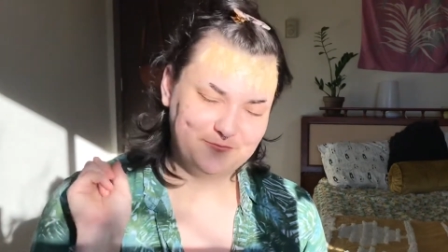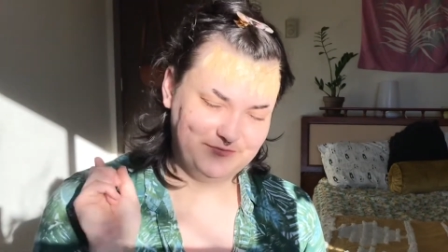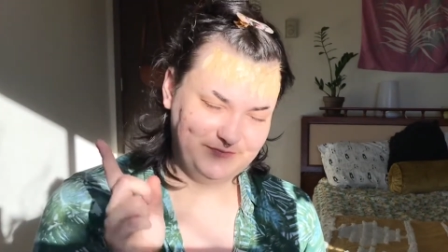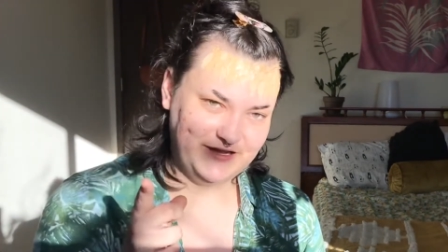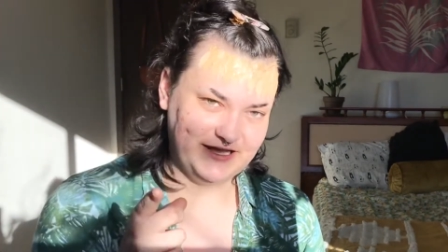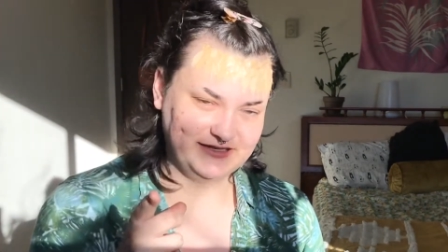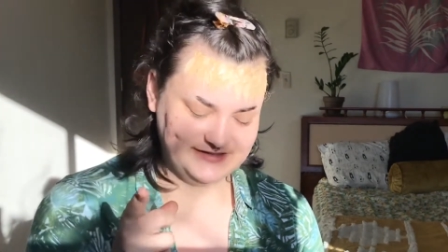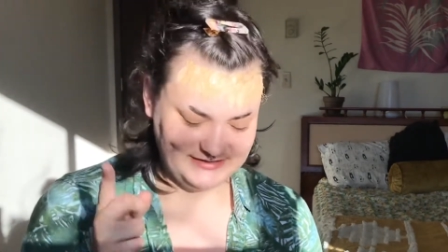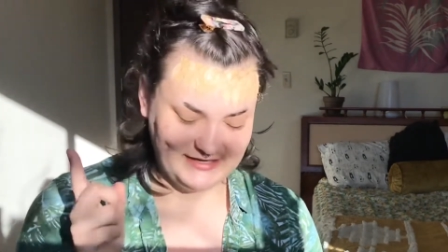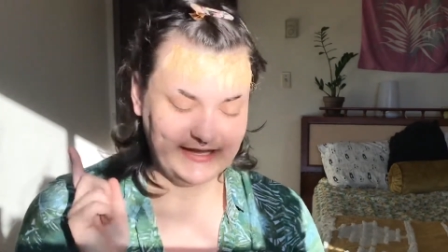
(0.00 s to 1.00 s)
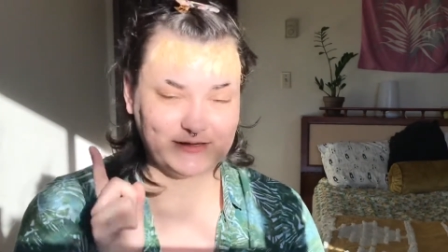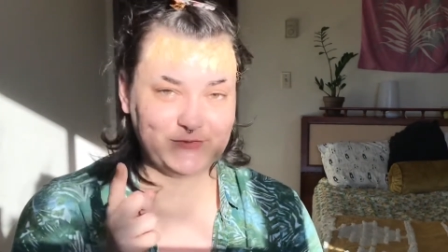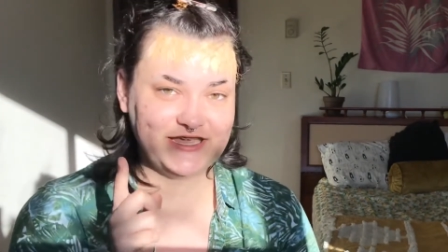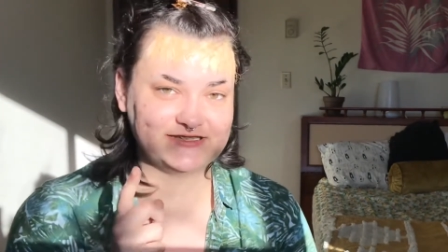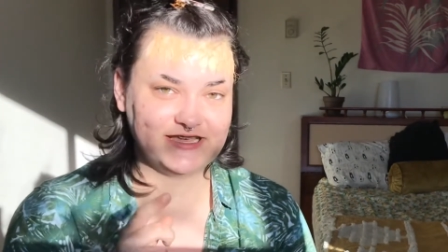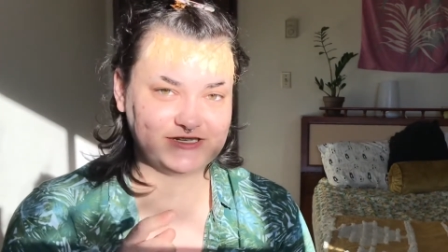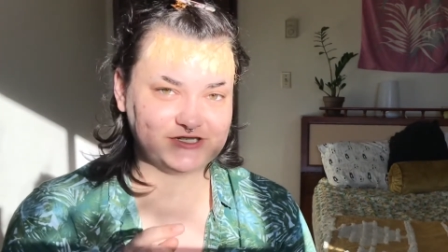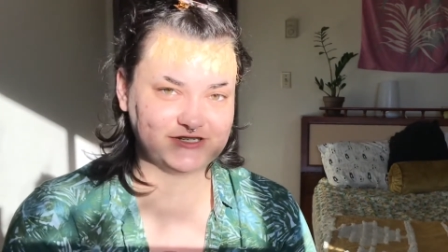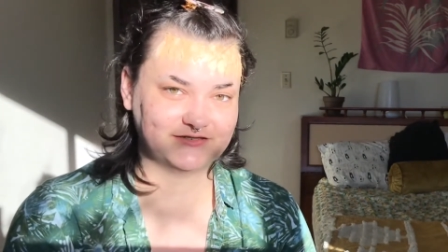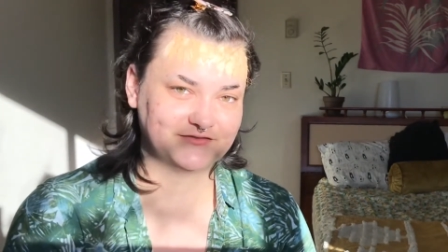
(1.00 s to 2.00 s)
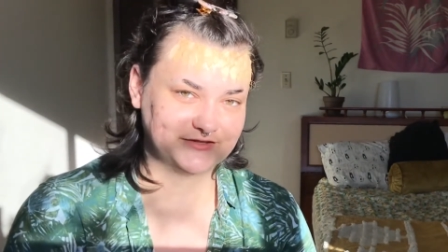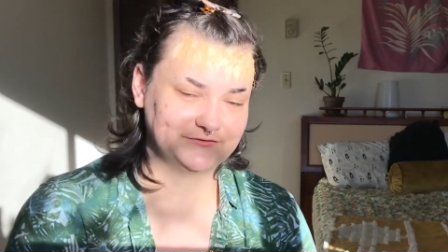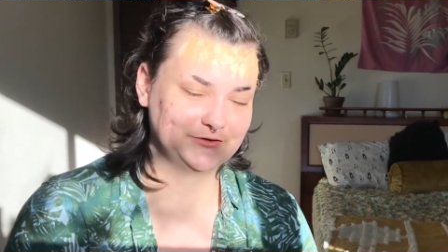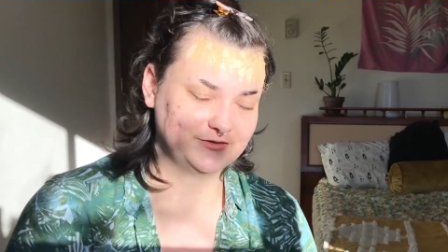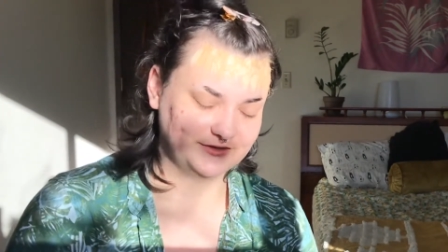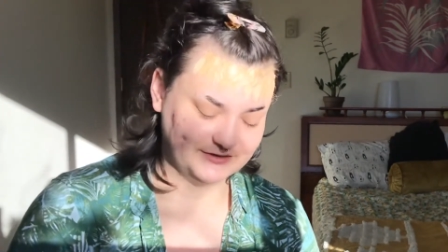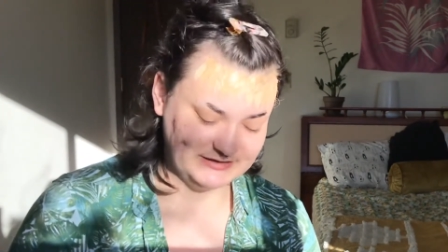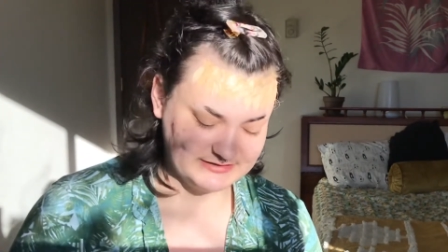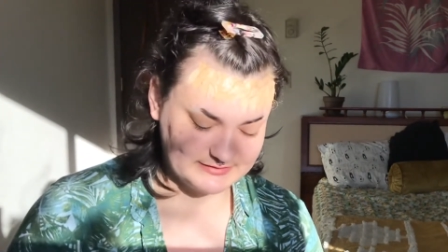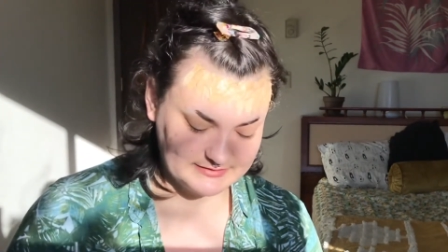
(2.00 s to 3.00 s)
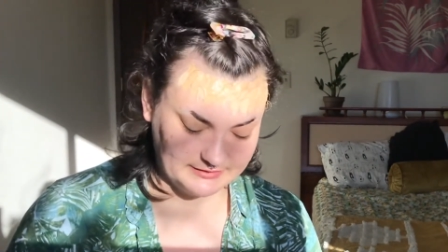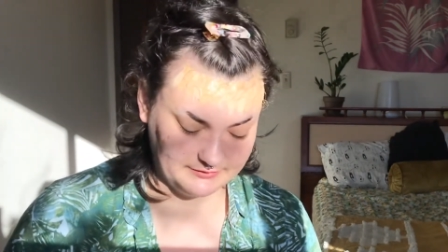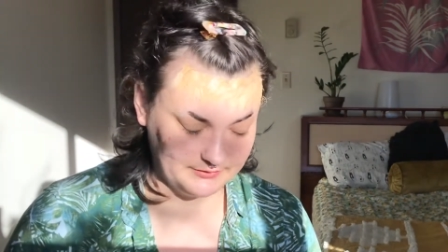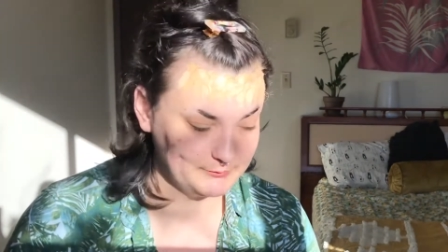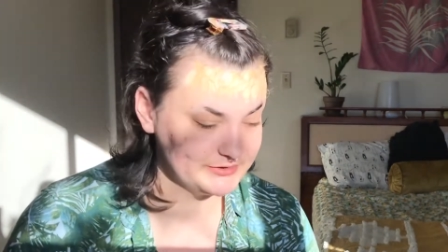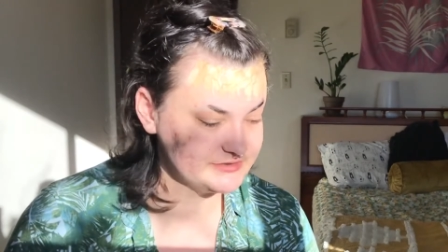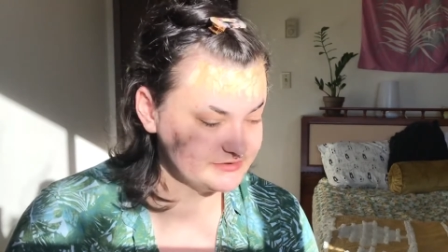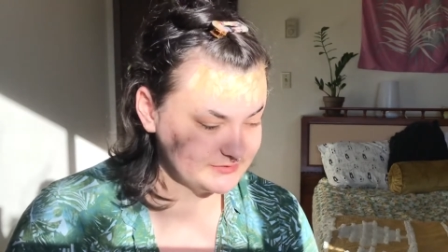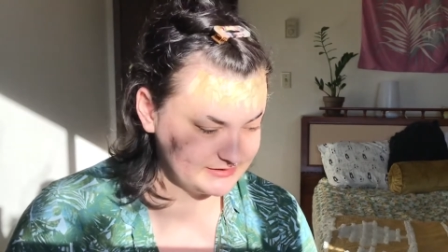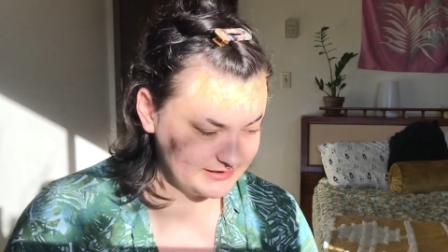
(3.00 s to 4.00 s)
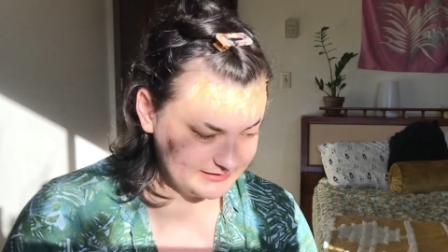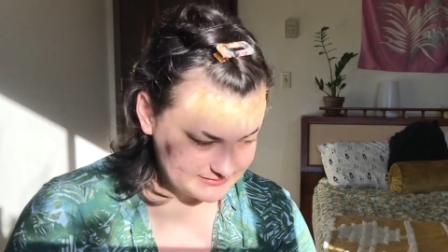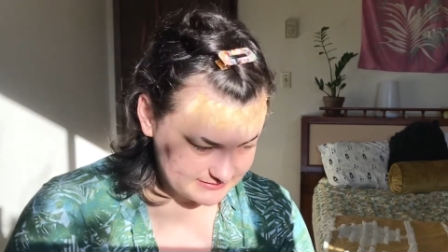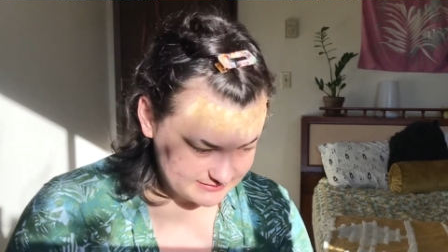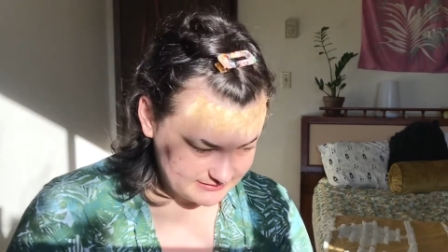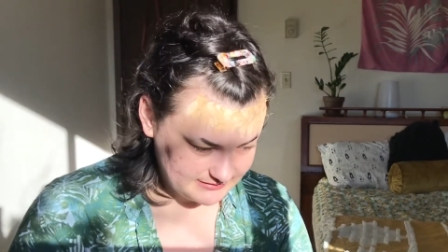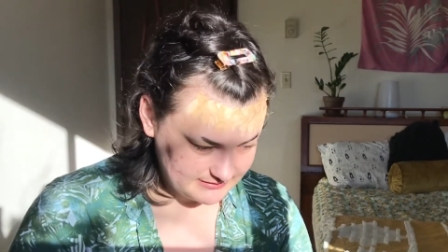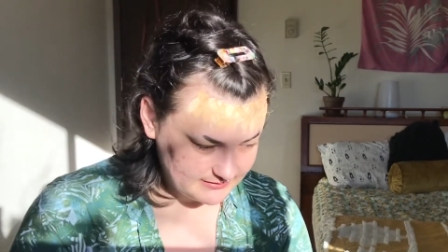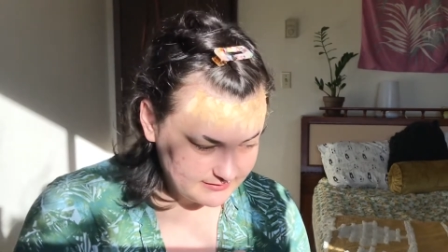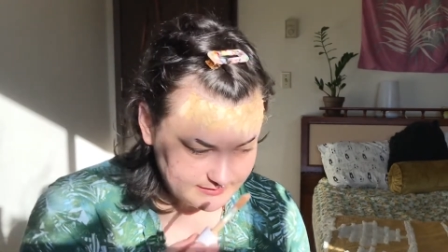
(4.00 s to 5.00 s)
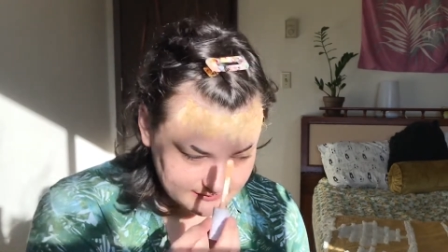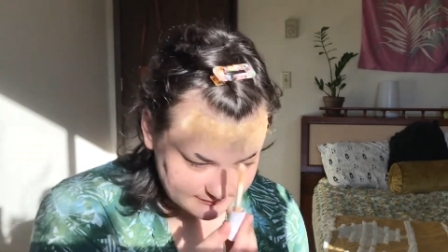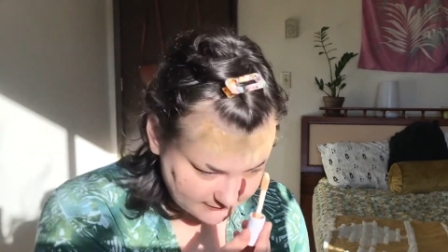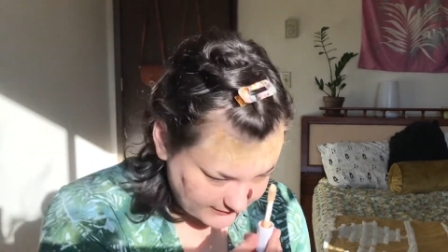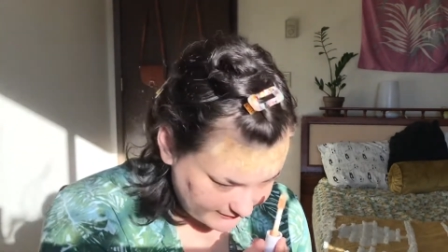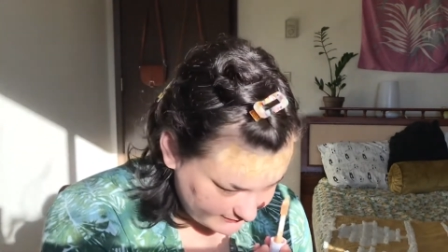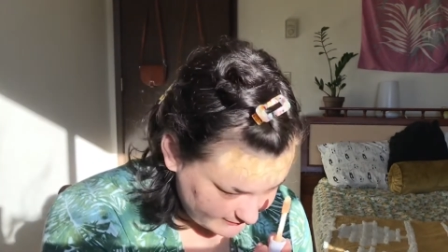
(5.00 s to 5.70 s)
but I can pay attention for the Vocaloids so I want to do a nice like